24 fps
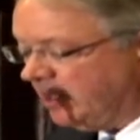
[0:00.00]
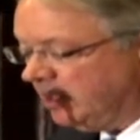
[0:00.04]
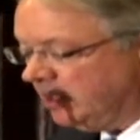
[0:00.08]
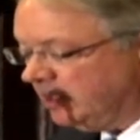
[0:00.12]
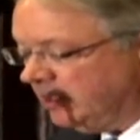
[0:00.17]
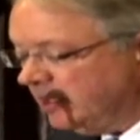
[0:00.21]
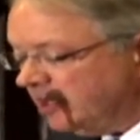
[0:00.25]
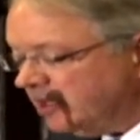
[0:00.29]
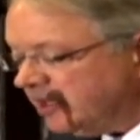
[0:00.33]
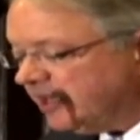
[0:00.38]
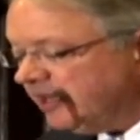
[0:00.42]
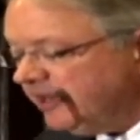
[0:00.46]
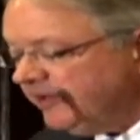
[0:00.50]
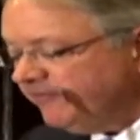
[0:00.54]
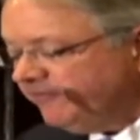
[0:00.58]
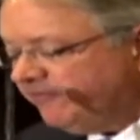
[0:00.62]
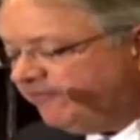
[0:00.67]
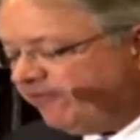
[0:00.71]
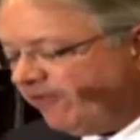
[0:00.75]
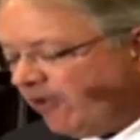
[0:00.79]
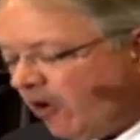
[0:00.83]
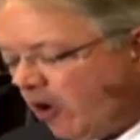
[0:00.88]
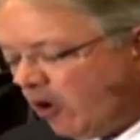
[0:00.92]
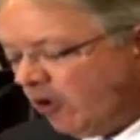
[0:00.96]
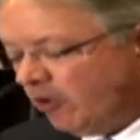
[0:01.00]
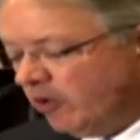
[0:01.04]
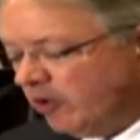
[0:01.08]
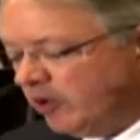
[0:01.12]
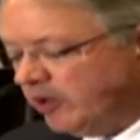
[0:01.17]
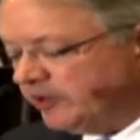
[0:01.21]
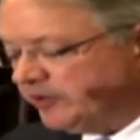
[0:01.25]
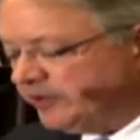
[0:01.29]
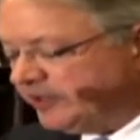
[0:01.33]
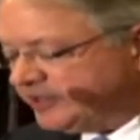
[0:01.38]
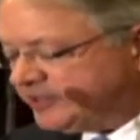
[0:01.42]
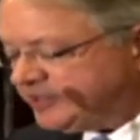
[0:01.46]
Looking
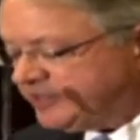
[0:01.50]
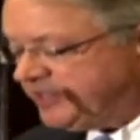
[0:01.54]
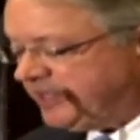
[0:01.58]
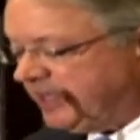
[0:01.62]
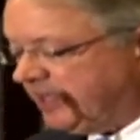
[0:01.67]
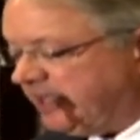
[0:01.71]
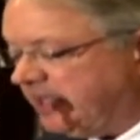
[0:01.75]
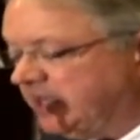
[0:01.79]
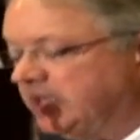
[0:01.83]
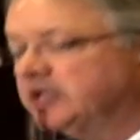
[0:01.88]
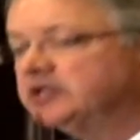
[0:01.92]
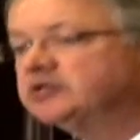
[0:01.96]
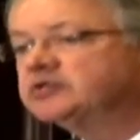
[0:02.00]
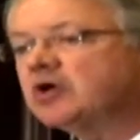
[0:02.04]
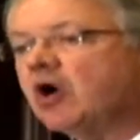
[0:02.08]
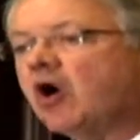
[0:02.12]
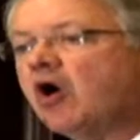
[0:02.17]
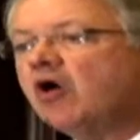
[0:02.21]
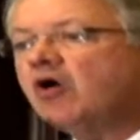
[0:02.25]
forward, the city is